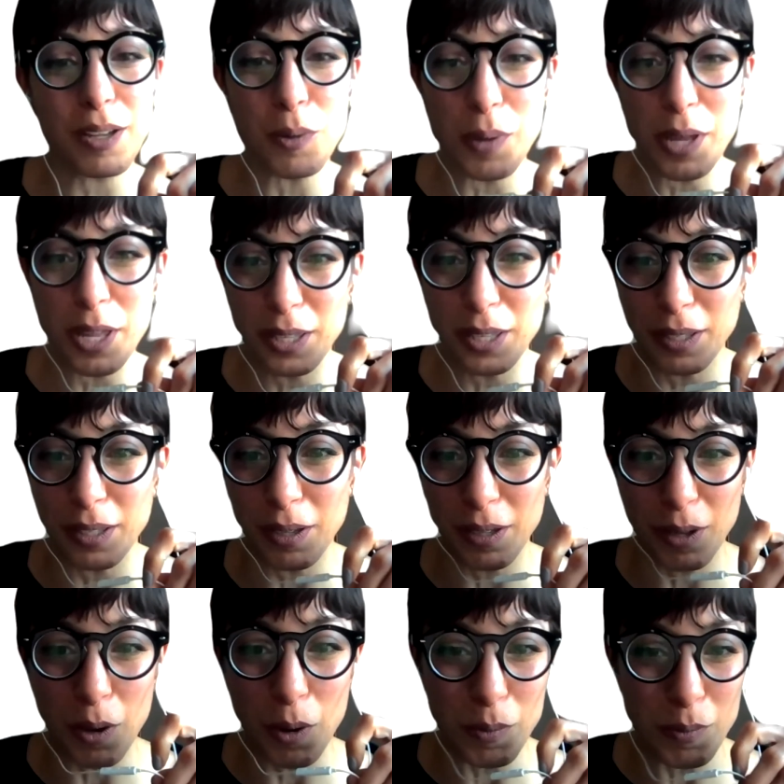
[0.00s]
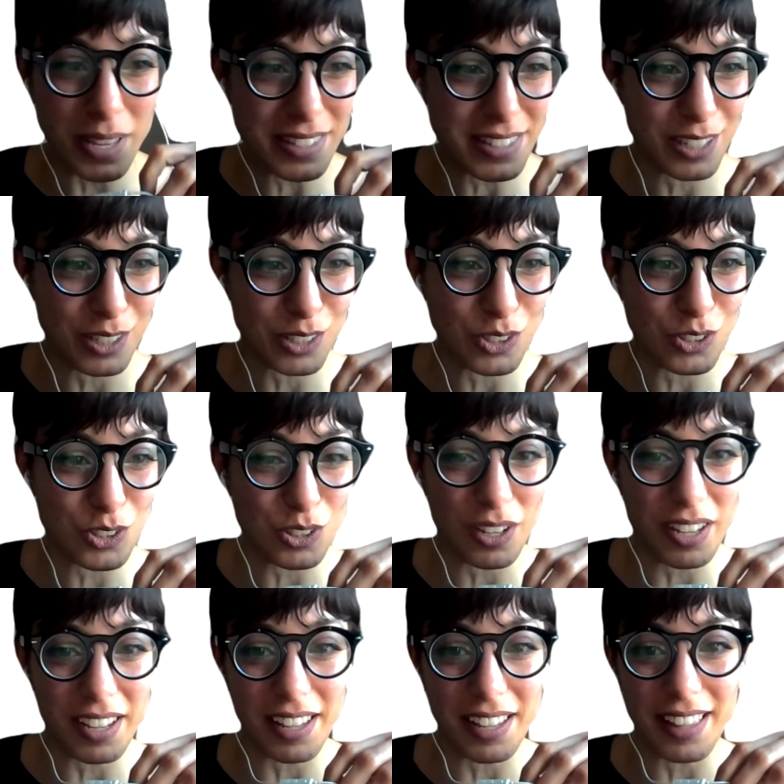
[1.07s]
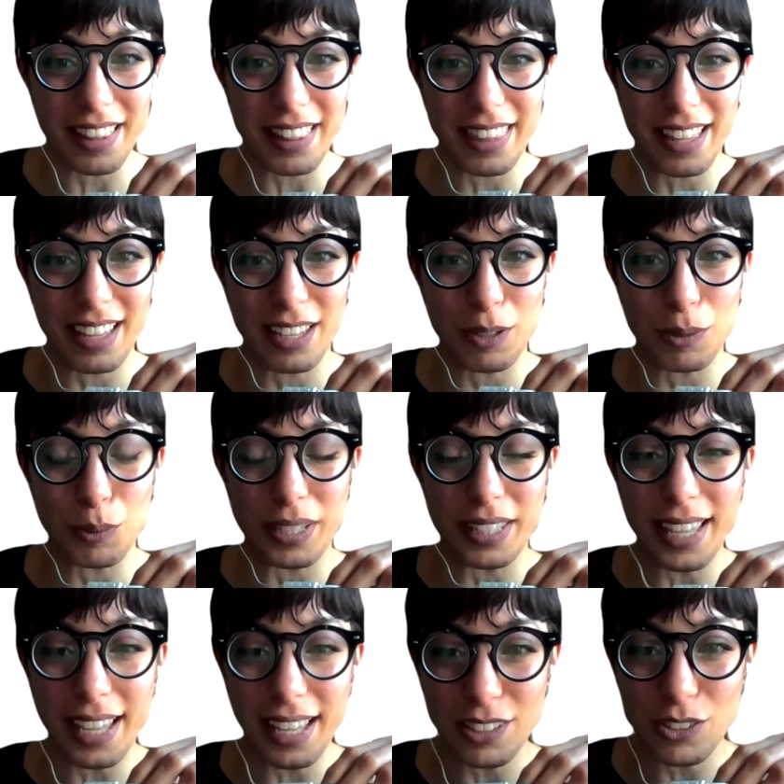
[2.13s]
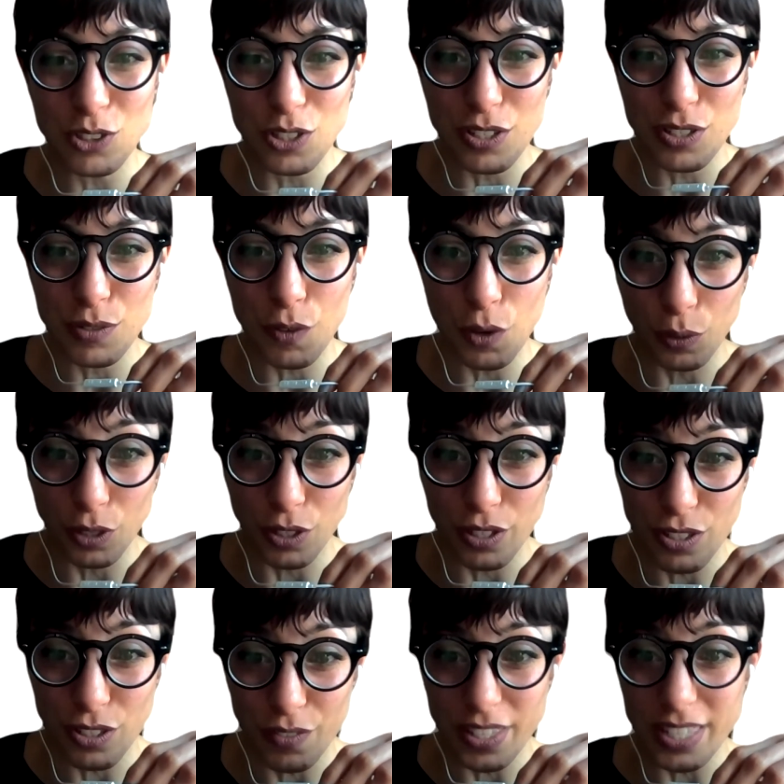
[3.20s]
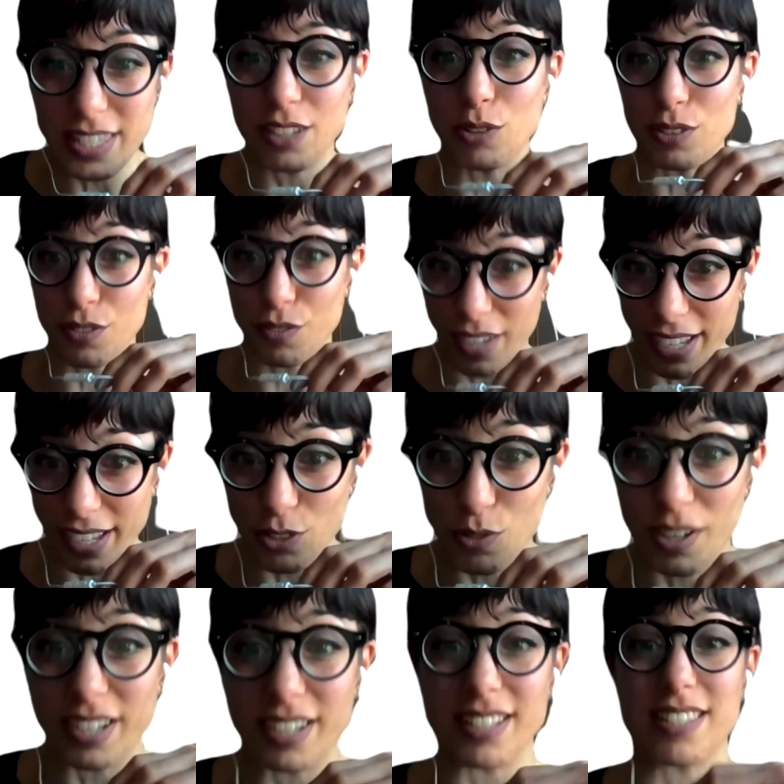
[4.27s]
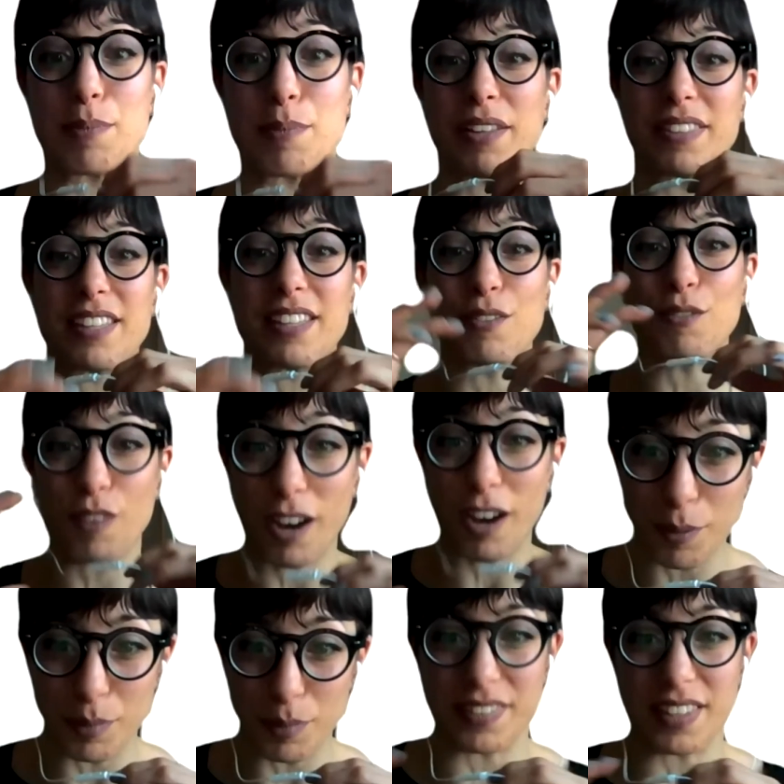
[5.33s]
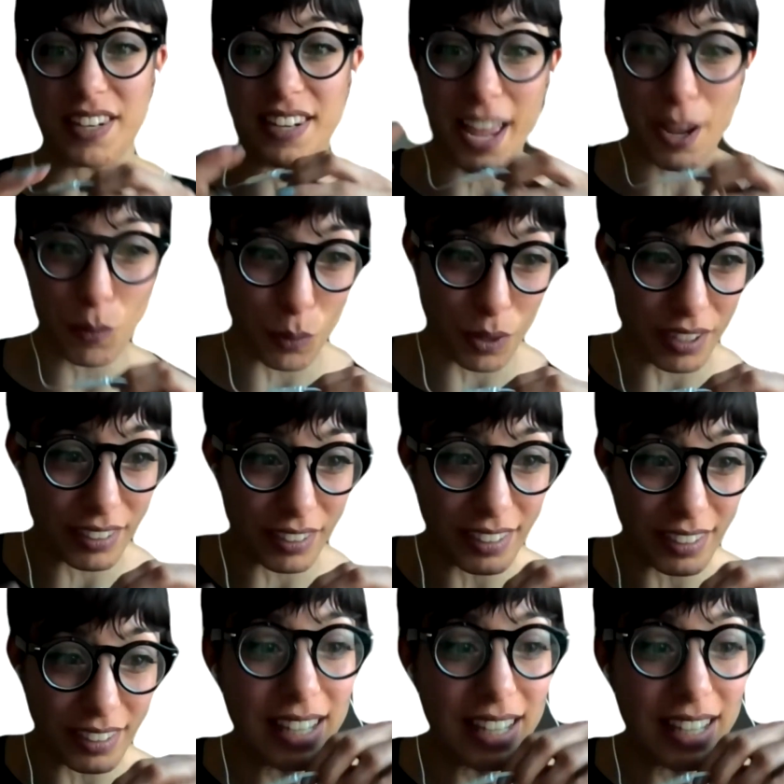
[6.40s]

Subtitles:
away home message, that we can't just focus on the single device, right? It's about the environment, the network.